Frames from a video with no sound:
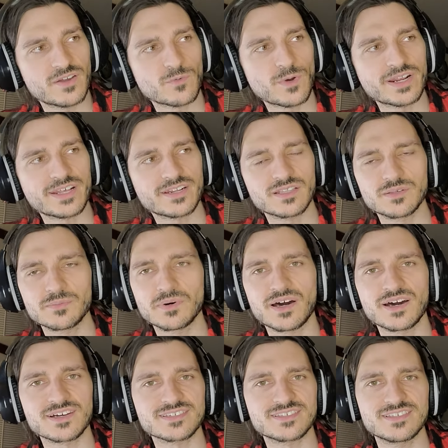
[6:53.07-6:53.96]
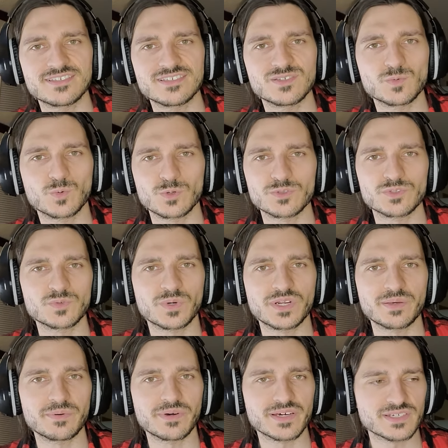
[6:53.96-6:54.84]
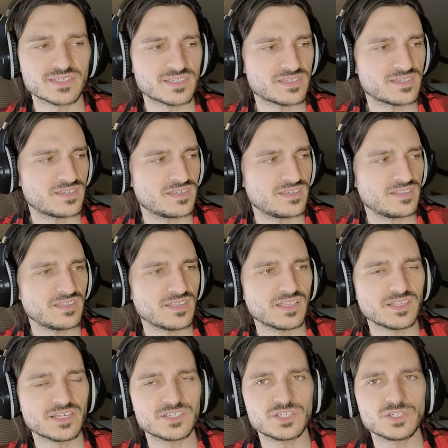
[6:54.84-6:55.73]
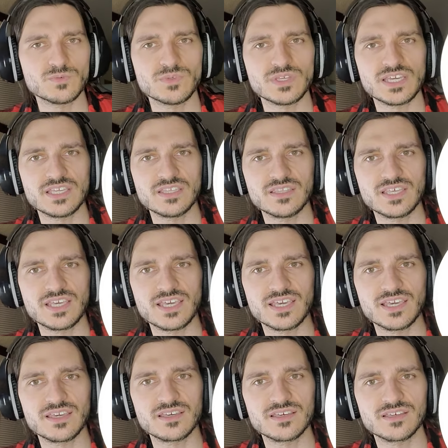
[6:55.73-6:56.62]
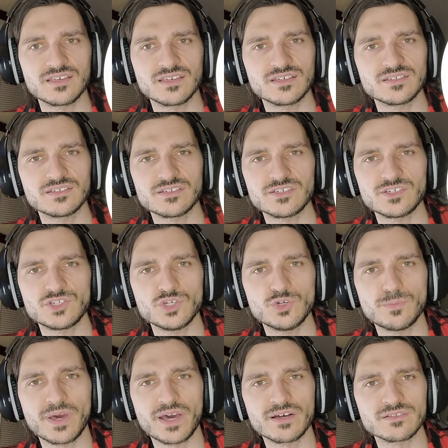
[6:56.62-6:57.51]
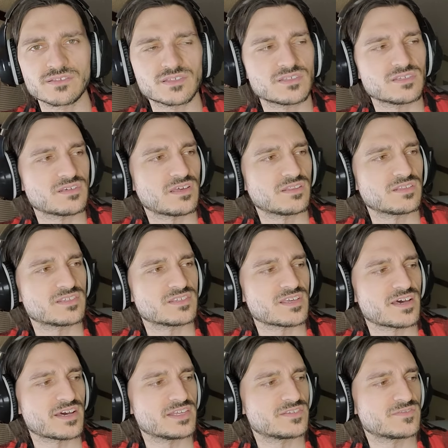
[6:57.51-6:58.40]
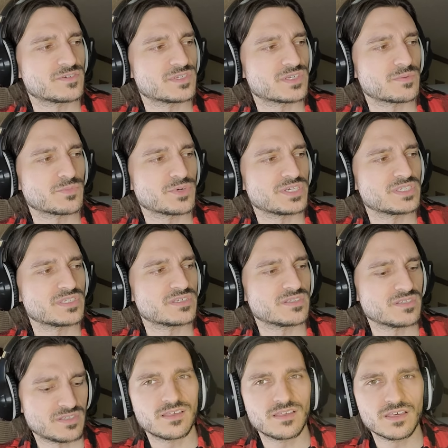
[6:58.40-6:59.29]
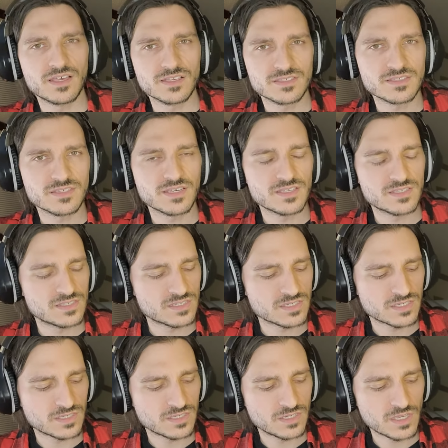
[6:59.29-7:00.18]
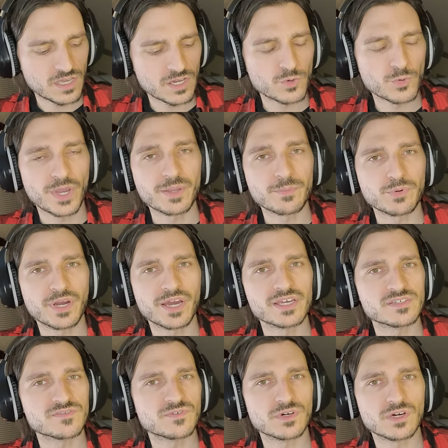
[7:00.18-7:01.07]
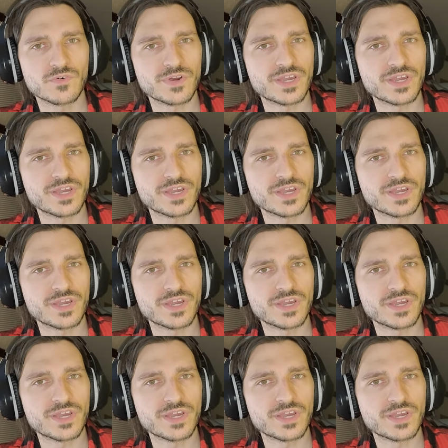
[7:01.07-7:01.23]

right out of the box, this is worth 20 bucks. Unless you need the shoe mounts on the sides for some reason. It's, it's a great price for a